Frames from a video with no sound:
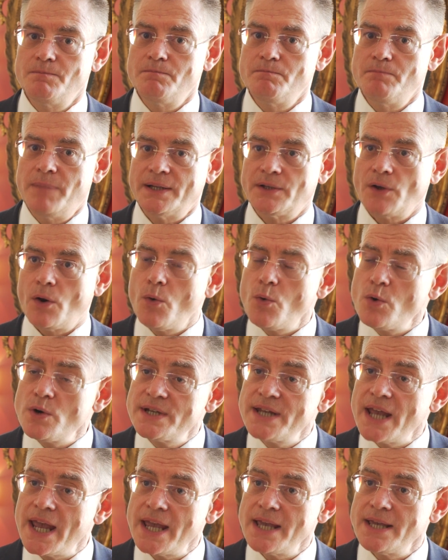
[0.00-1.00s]
but all
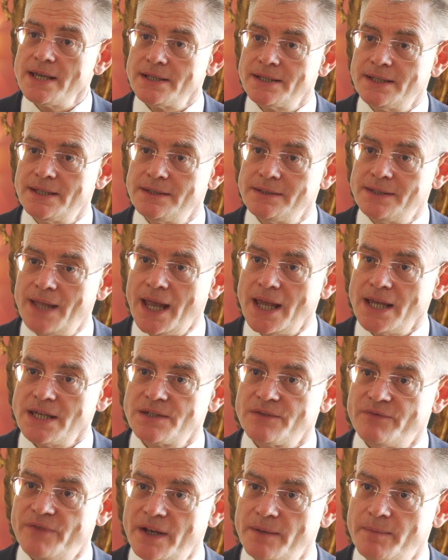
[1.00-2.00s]
the
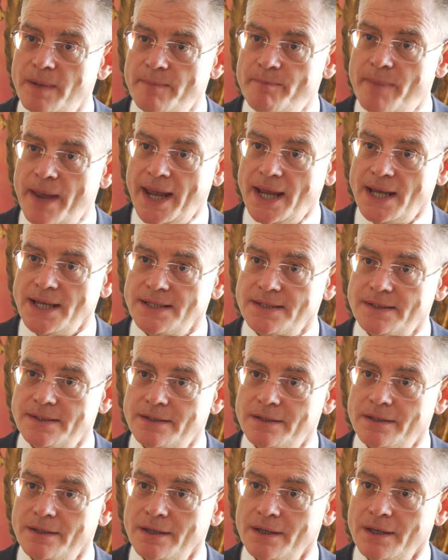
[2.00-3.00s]
days will be based
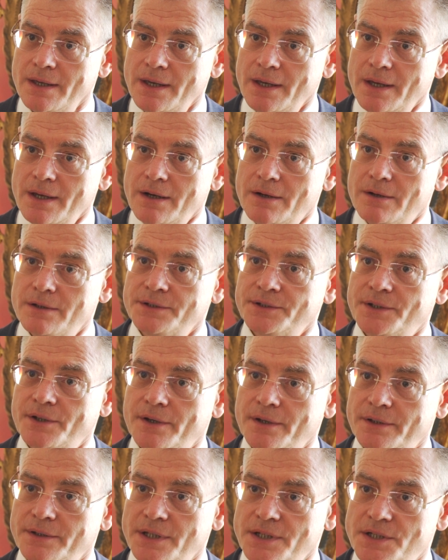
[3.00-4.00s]
on the
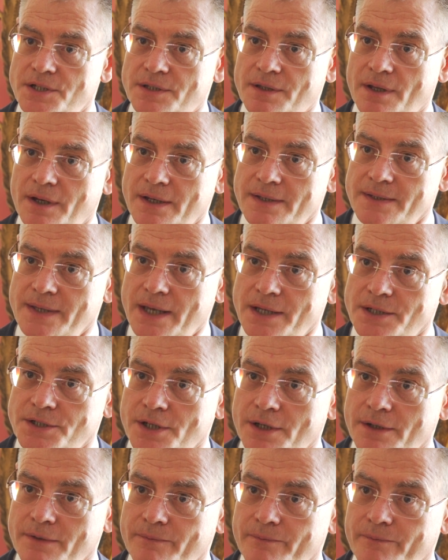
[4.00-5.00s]

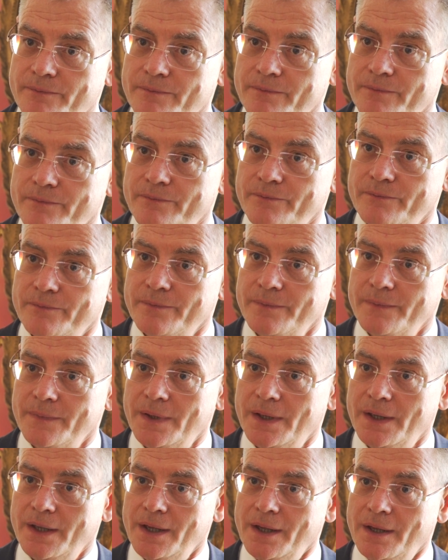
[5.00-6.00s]
digitalization.
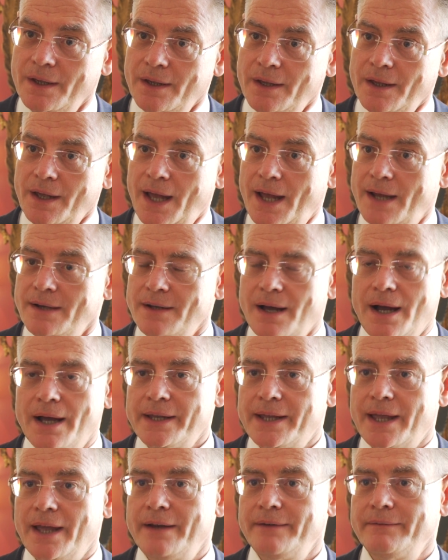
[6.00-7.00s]
And I
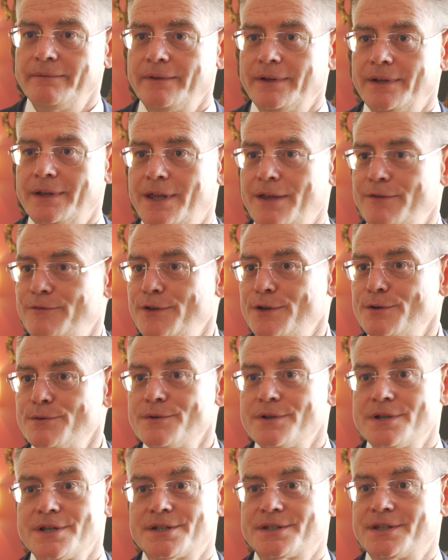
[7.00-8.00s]
can give you
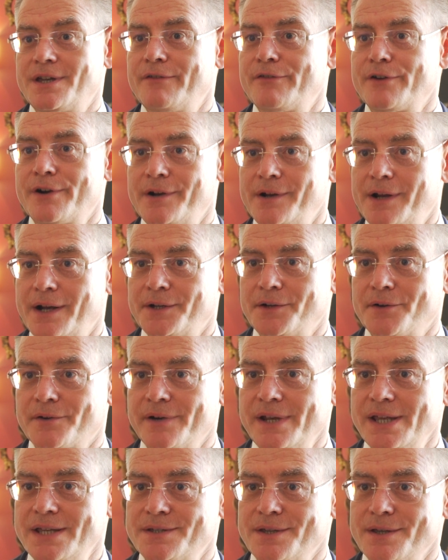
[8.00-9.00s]
several other
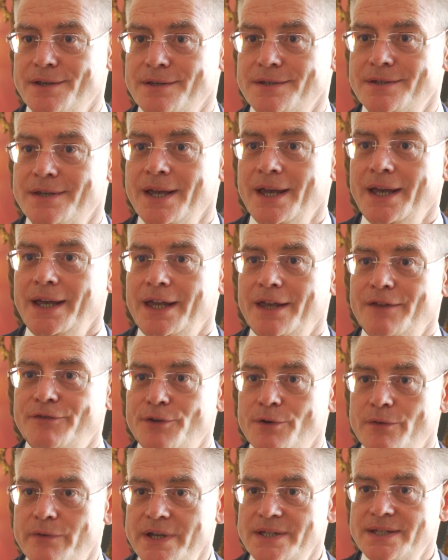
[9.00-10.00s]
reasons. If
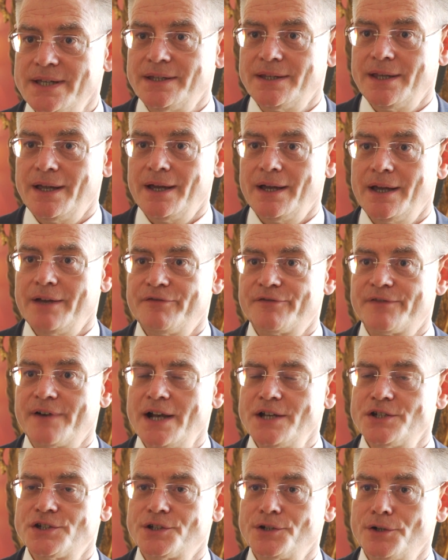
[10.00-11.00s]
you visit a
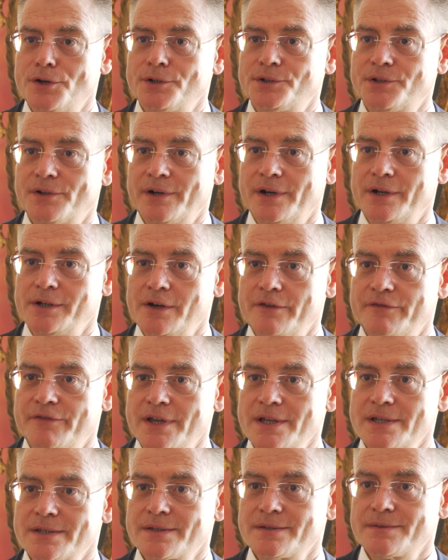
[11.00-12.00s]
French notarial
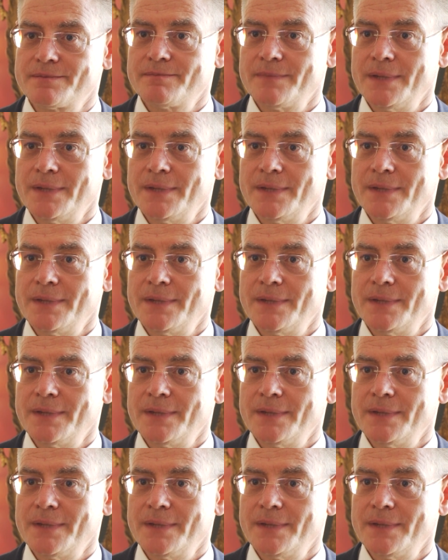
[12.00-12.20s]
office,